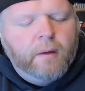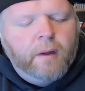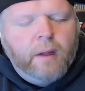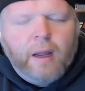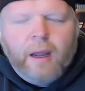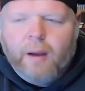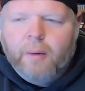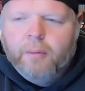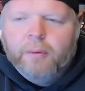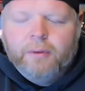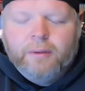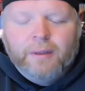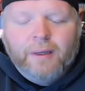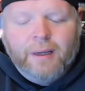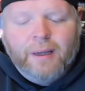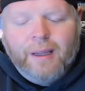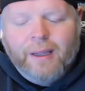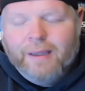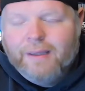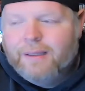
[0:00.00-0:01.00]
would,
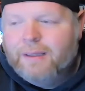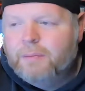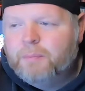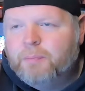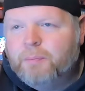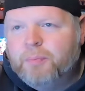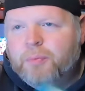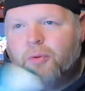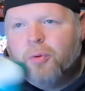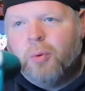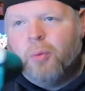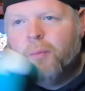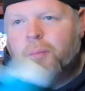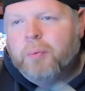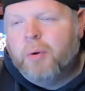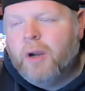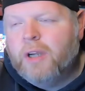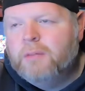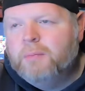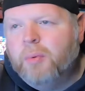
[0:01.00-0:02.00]
at this
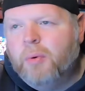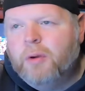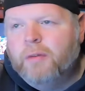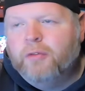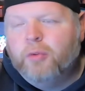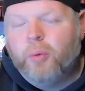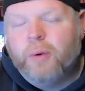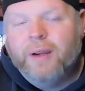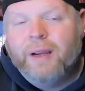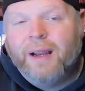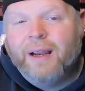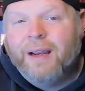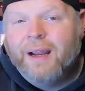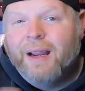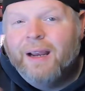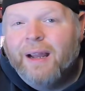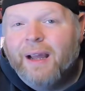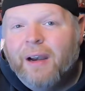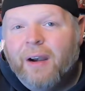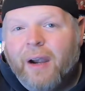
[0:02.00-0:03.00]
price point of
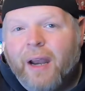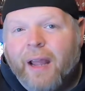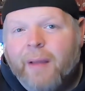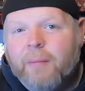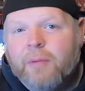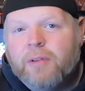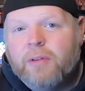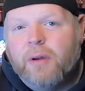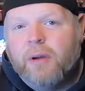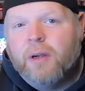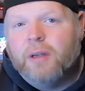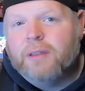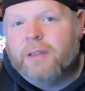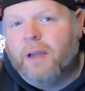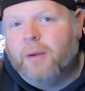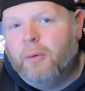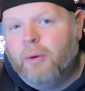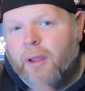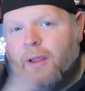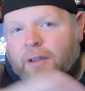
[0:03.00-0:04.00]
$29.99 on Amazon, because I
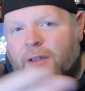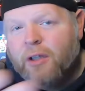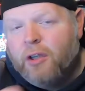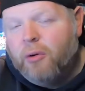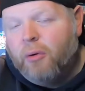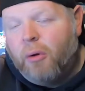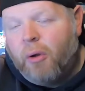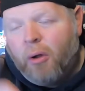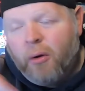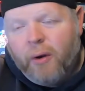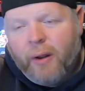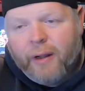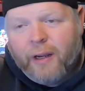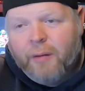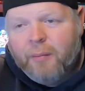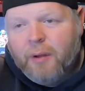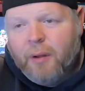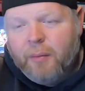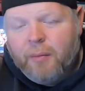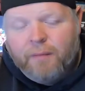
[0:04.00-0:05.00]
realized that you're all not going
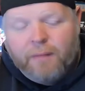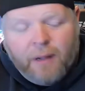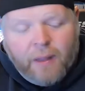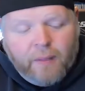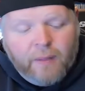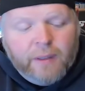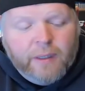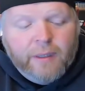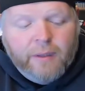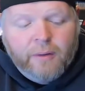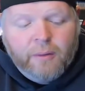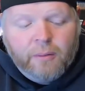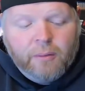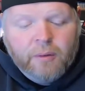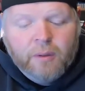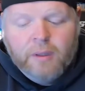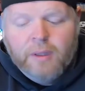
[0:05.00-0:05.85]
to be able to find the deal